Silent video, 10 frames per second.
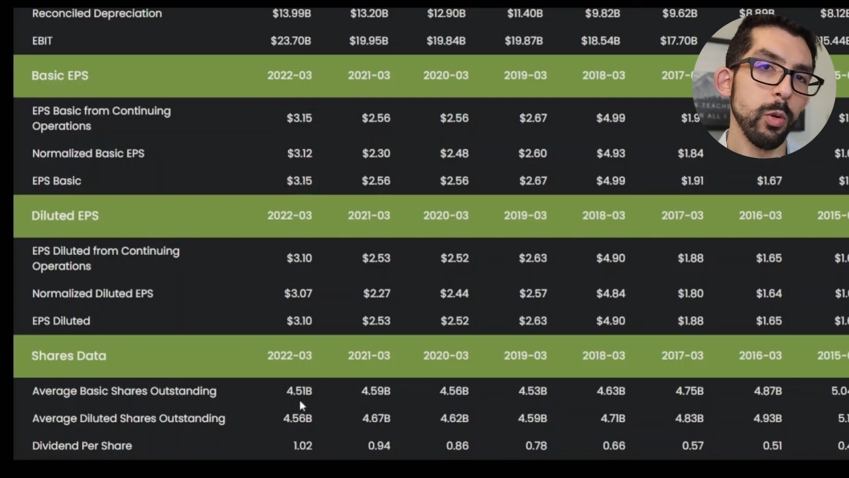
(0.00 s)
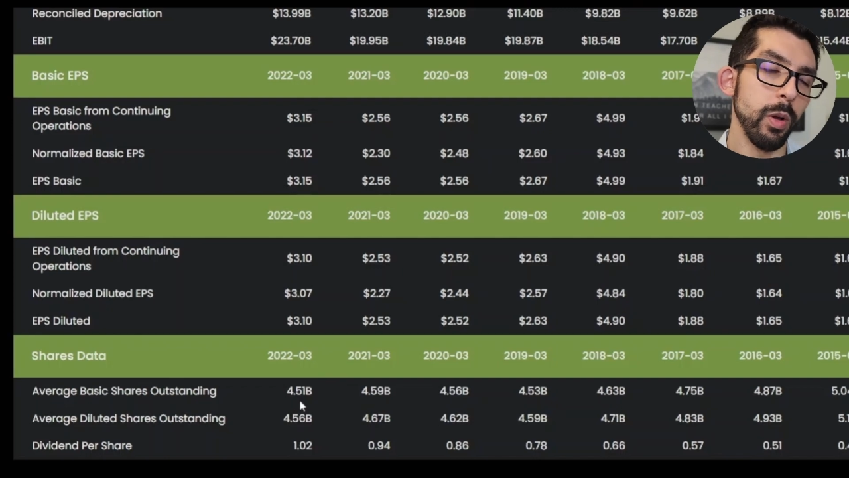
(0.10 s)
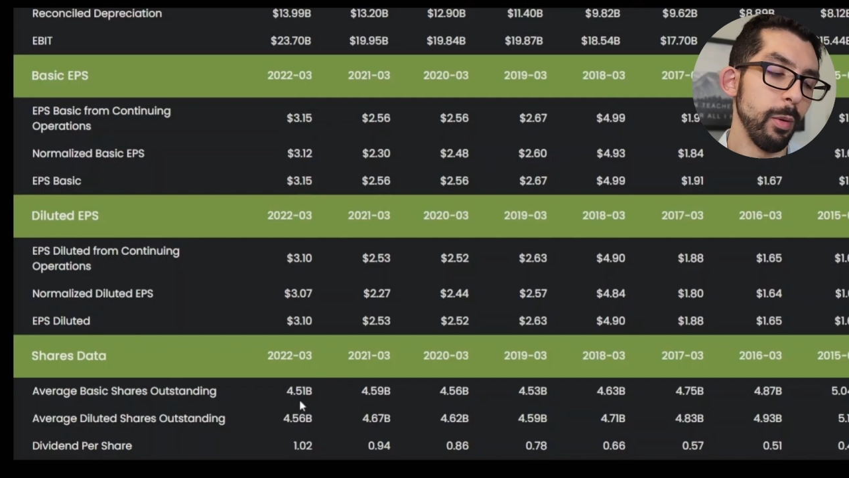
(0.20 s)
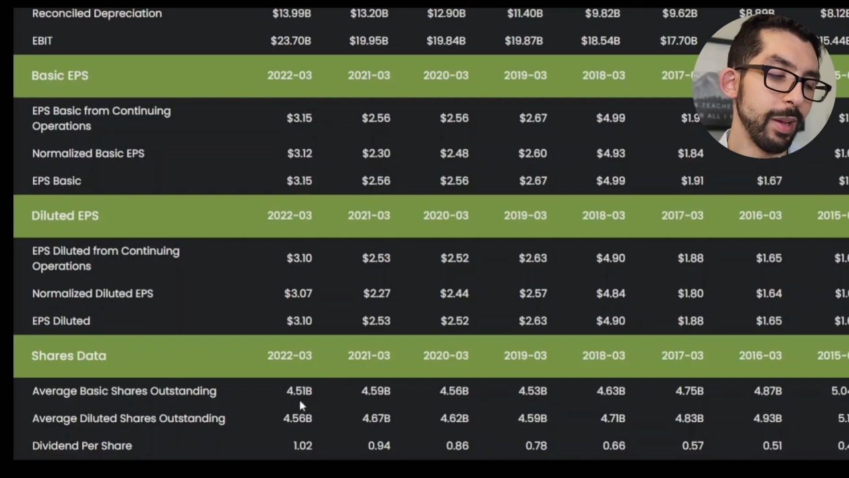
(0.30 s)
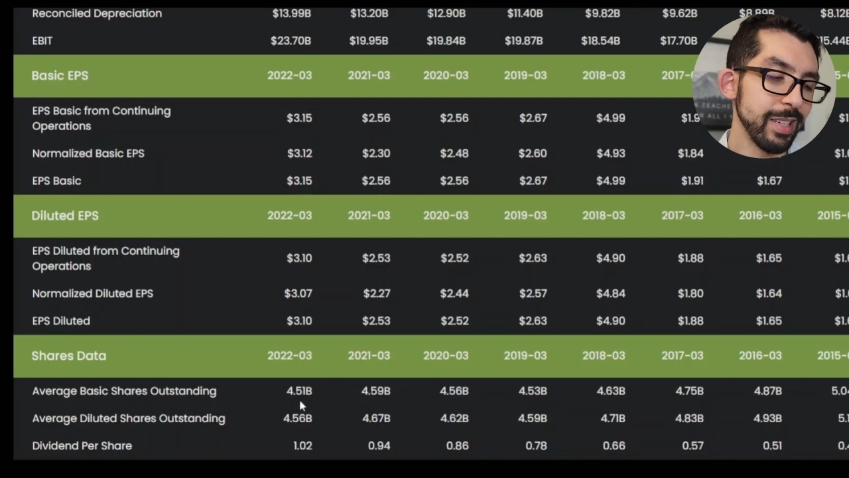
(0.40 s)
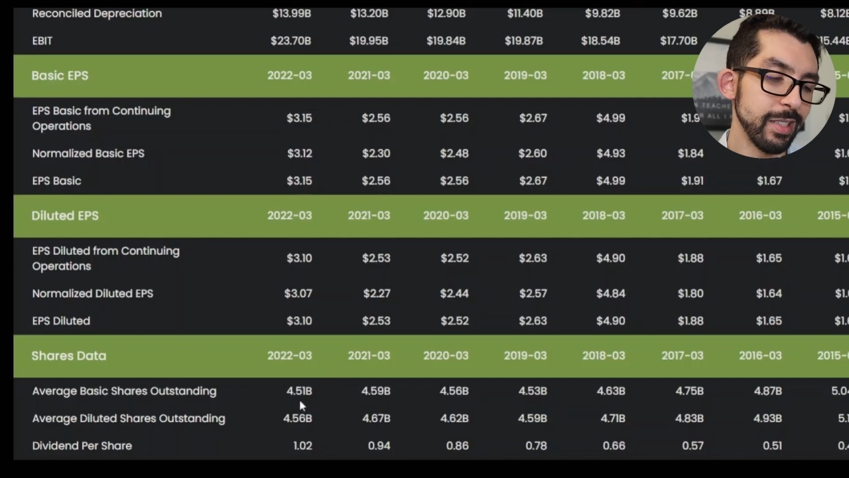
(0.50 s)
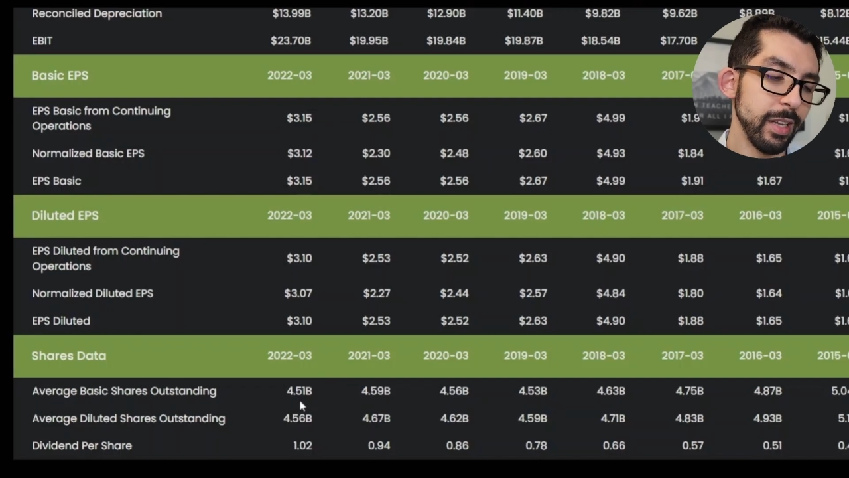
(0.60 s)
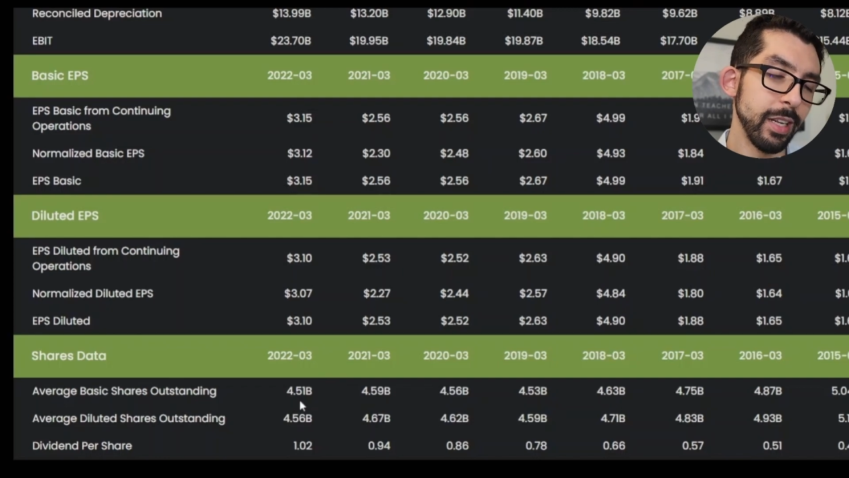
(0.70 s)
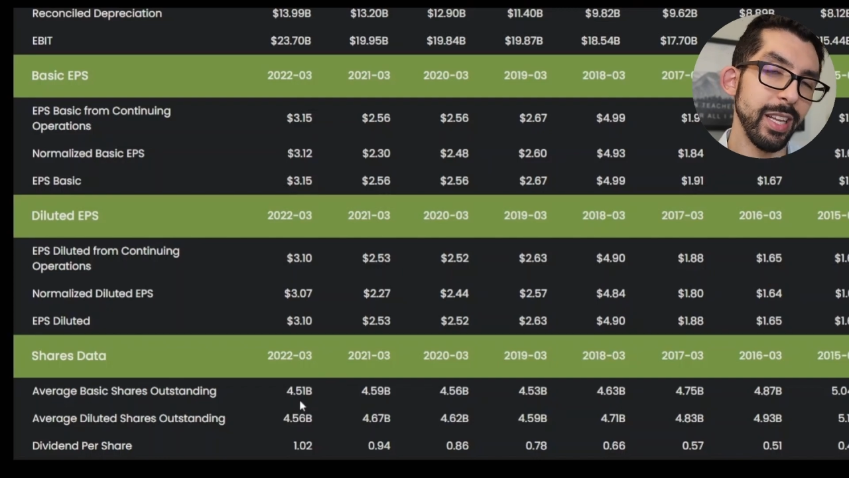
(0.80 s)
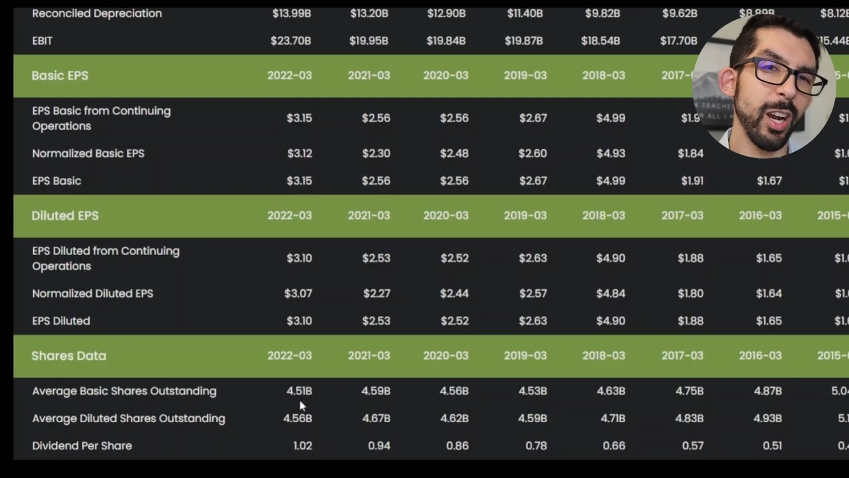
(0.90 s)
we, we can see
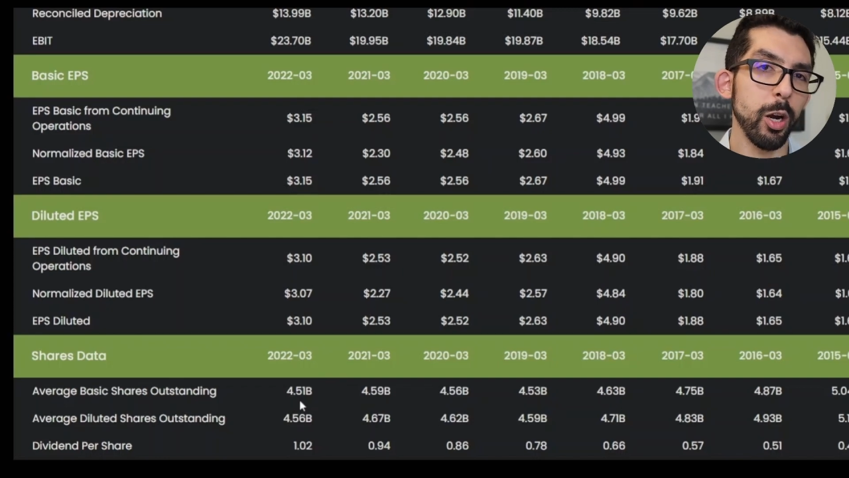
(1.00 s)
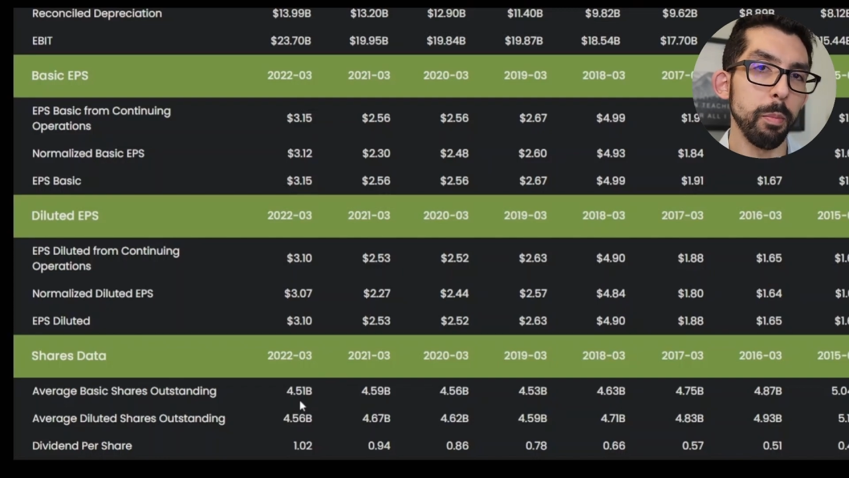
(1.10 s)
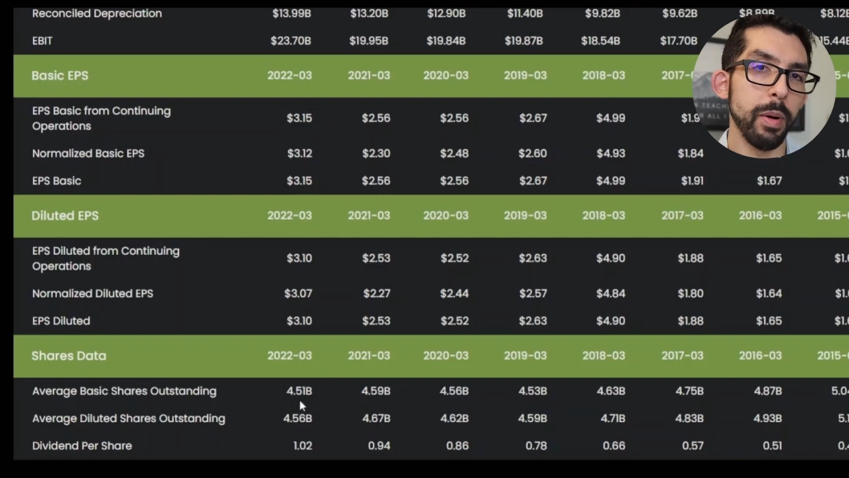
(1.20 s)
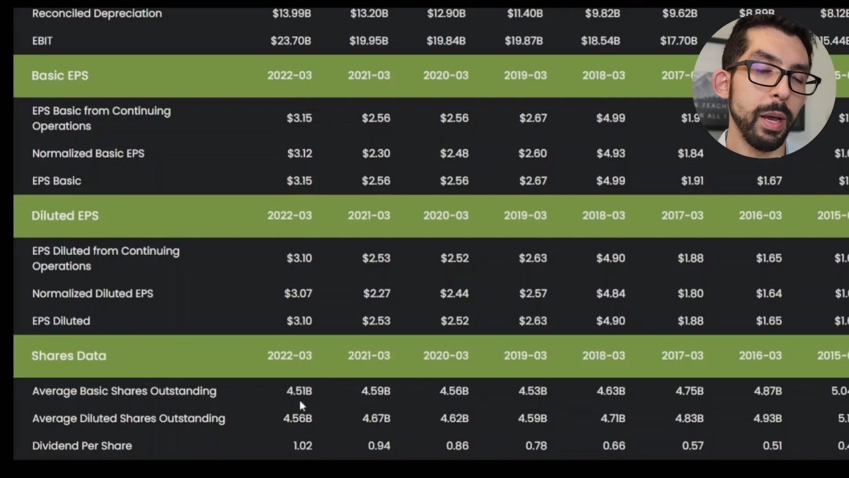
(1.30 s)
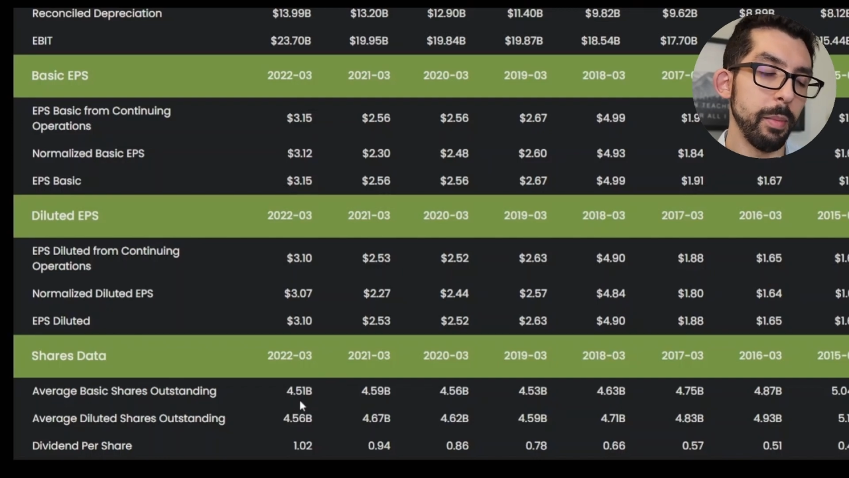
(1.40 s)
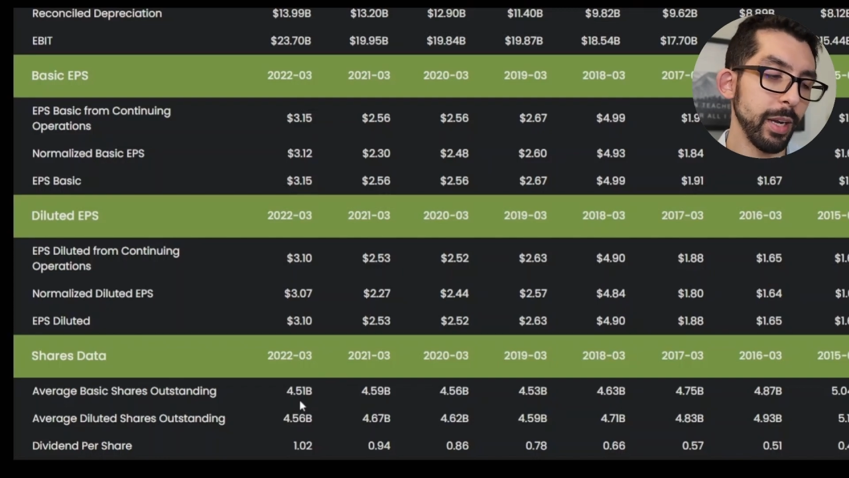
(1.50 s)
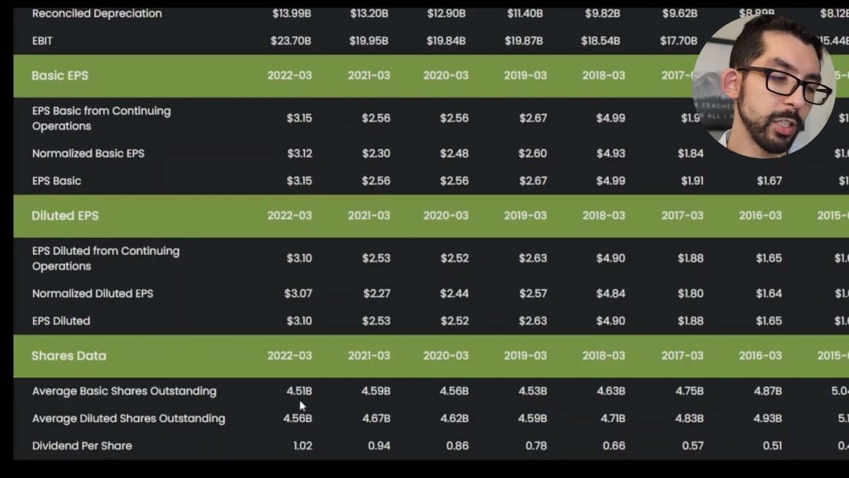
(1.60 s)
that they are buying back